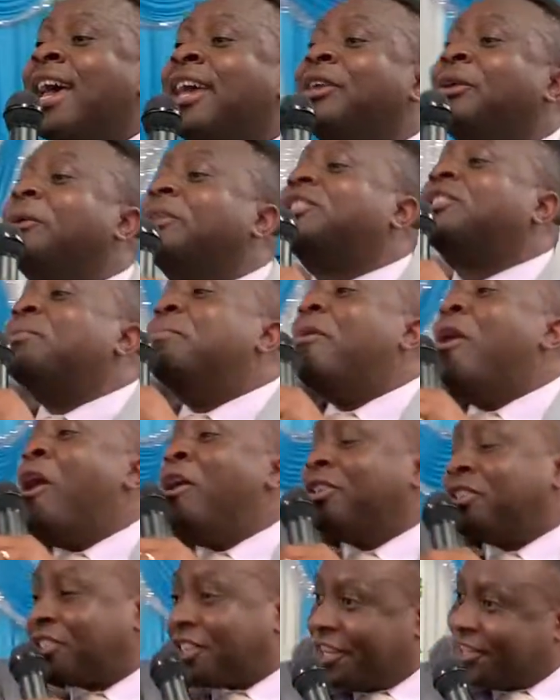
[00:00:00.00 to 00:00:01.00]
He used
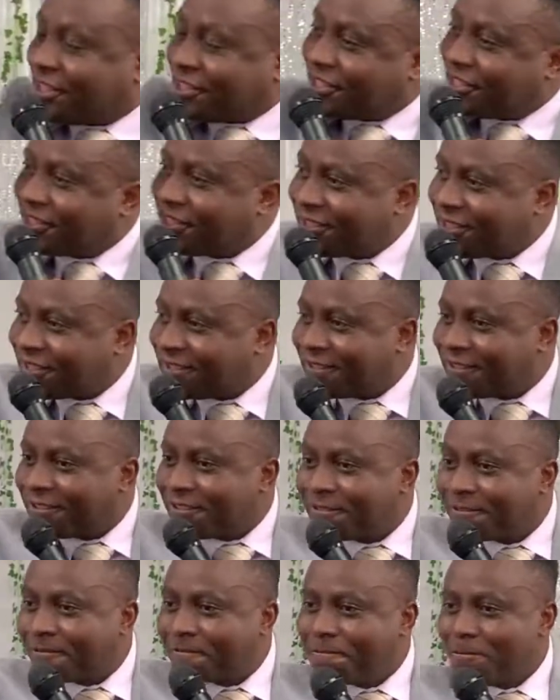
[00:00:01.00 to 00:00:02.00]

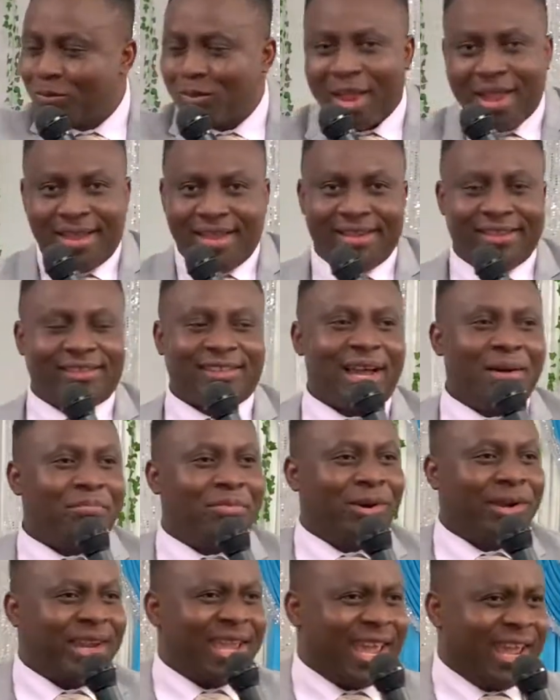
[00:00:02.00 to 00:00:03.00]
Moses.
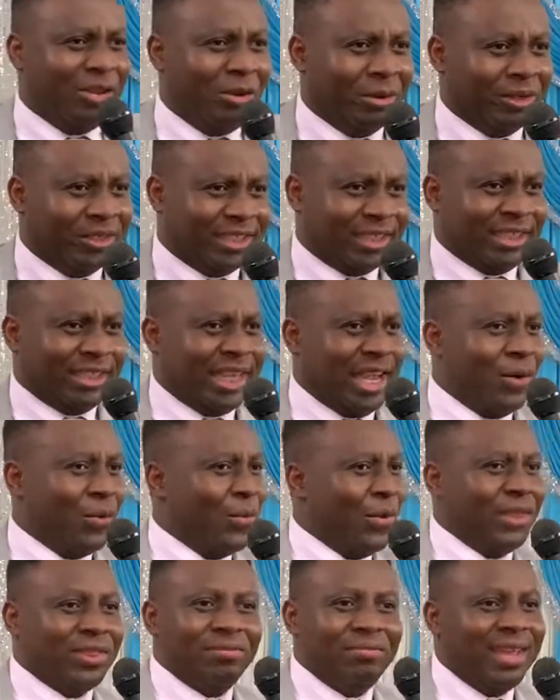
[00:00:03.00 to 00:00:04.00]
Somebody, can you say
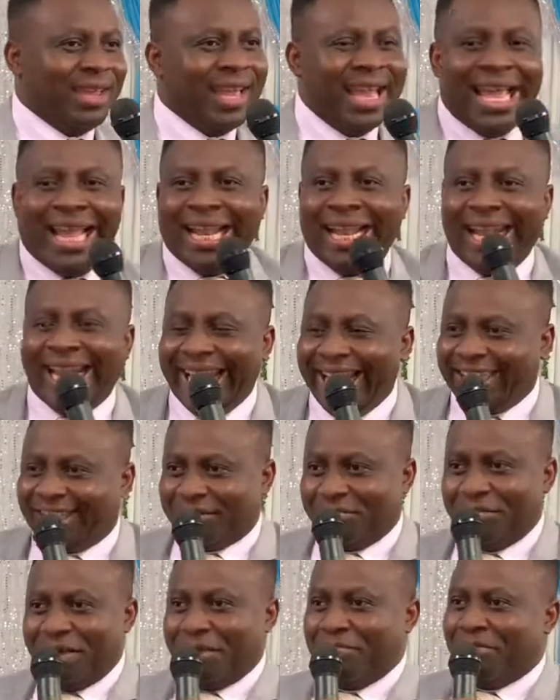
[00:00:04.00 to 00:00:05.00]
with me, let
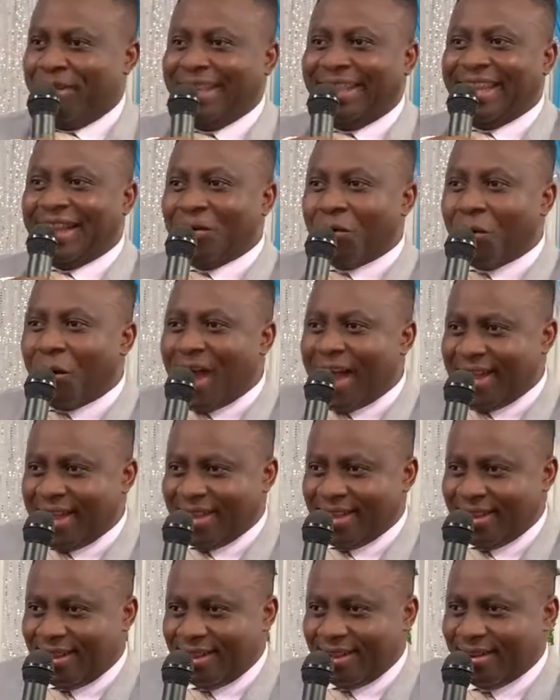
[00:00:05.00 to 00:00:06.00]
me be the one
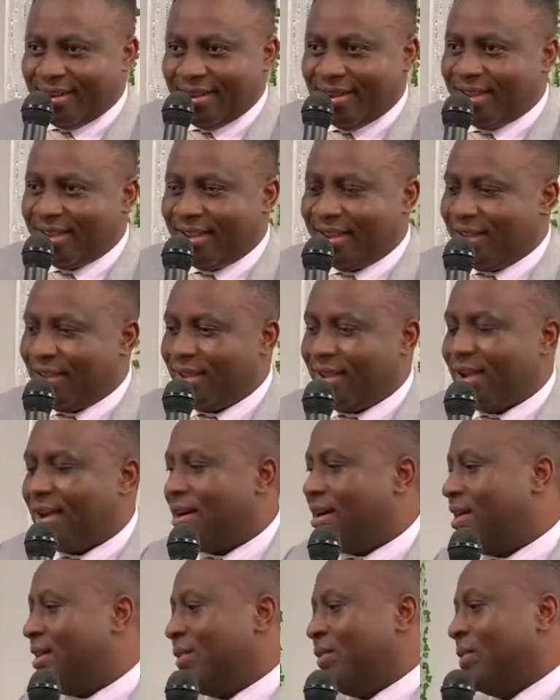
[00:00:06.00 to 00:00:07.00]

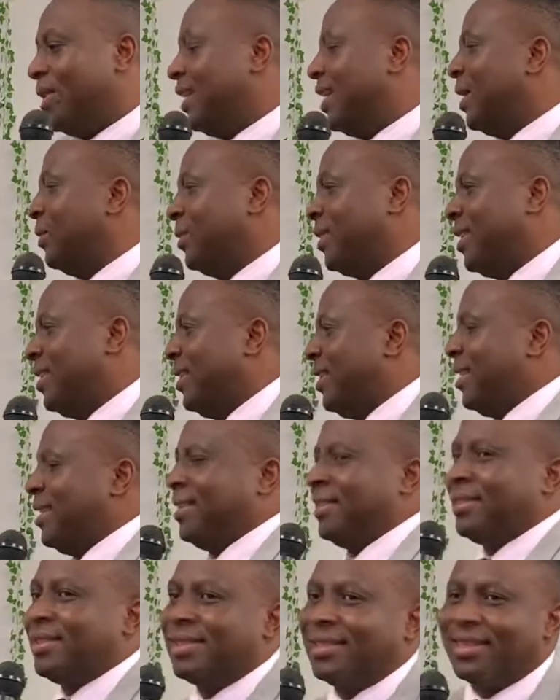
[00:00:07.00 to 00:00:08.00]
Oh, you are doubting
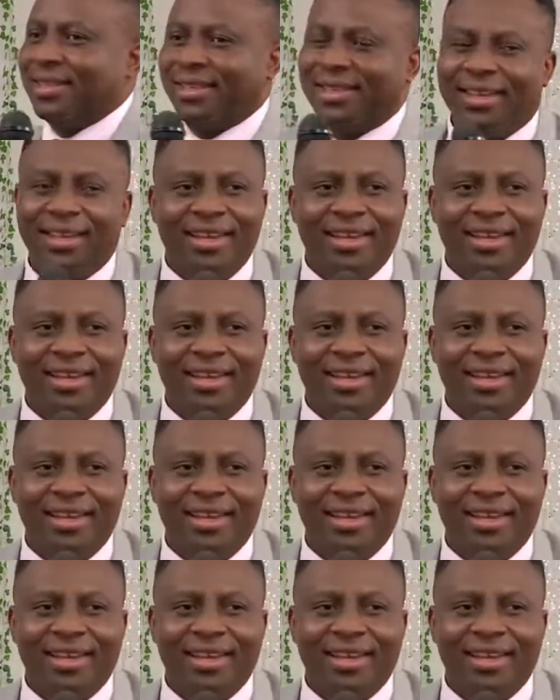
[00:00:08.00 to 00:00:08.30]
this?